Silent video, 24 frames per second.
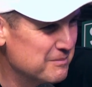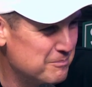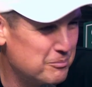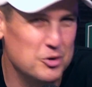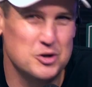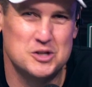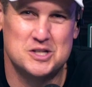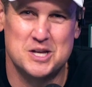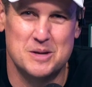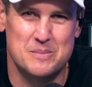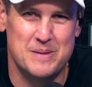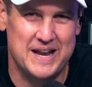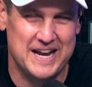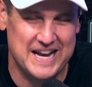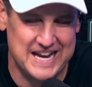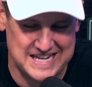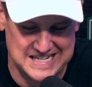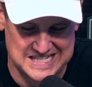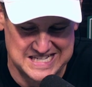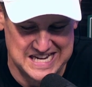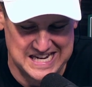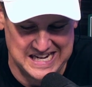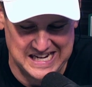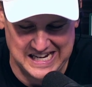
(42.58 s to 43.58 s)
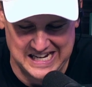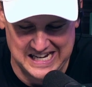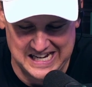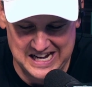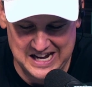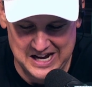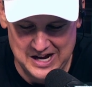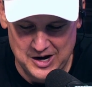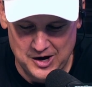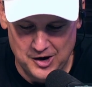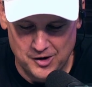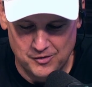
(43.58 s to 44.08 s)
puts him at
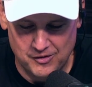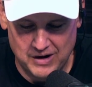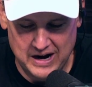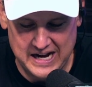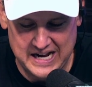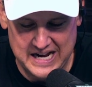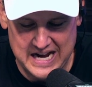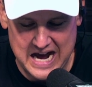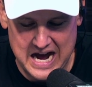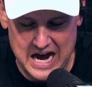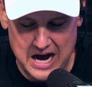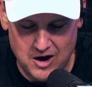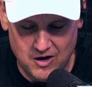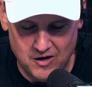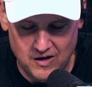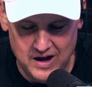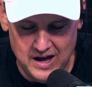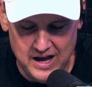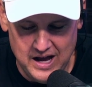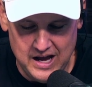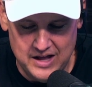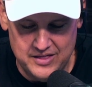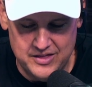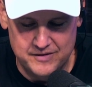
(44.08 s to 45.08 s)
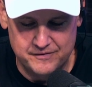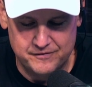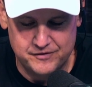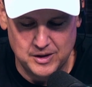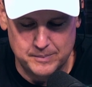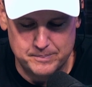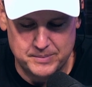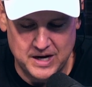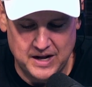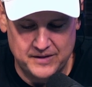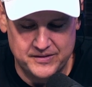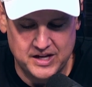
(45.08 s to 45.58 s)
18 right now. And then
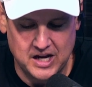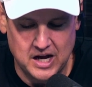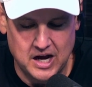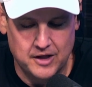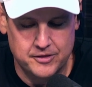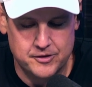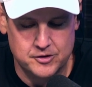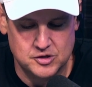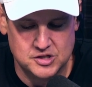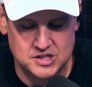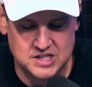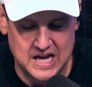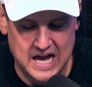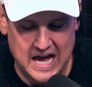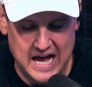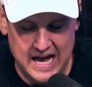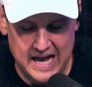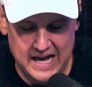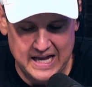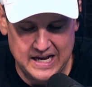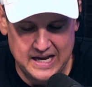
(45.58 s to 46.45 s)
flip it on the other side.